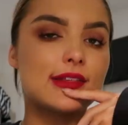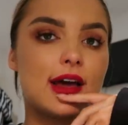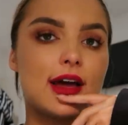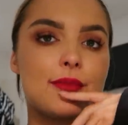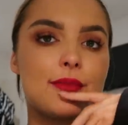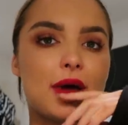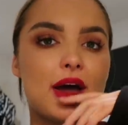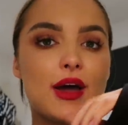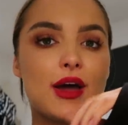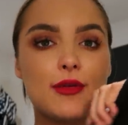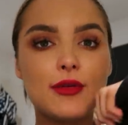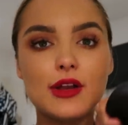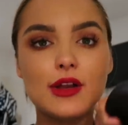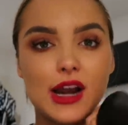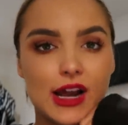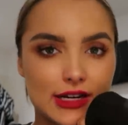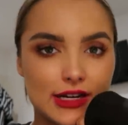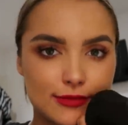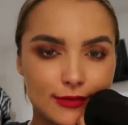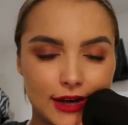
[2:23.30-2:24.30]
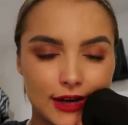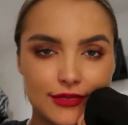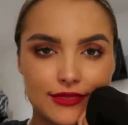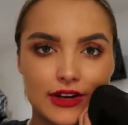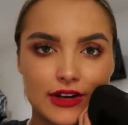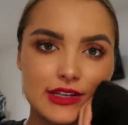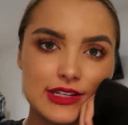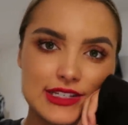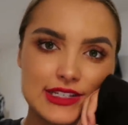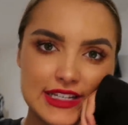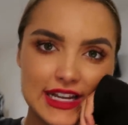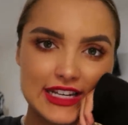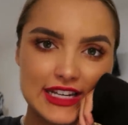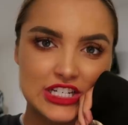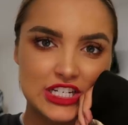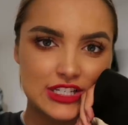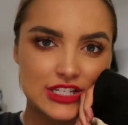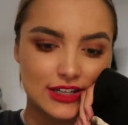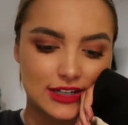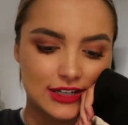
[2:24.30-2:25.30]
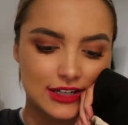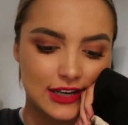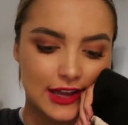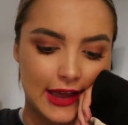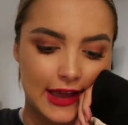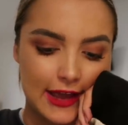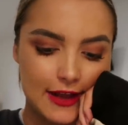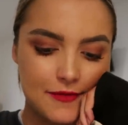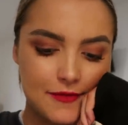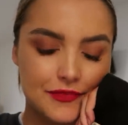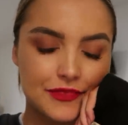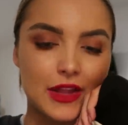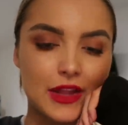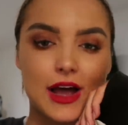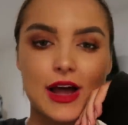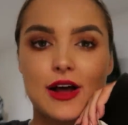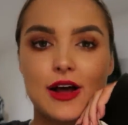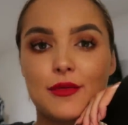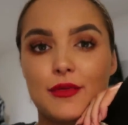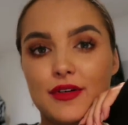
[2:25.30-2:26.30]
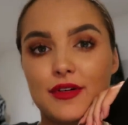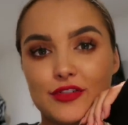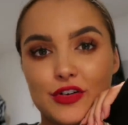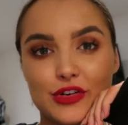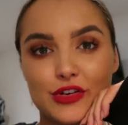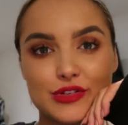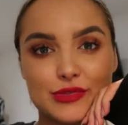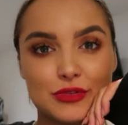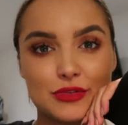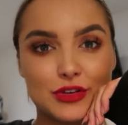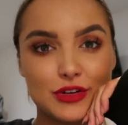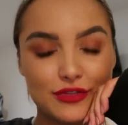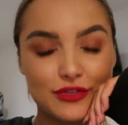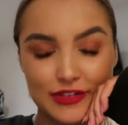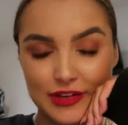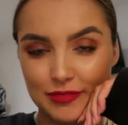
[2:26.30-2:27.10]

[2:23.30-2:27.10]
I hope you liked my first stagey Sunday. I've got some good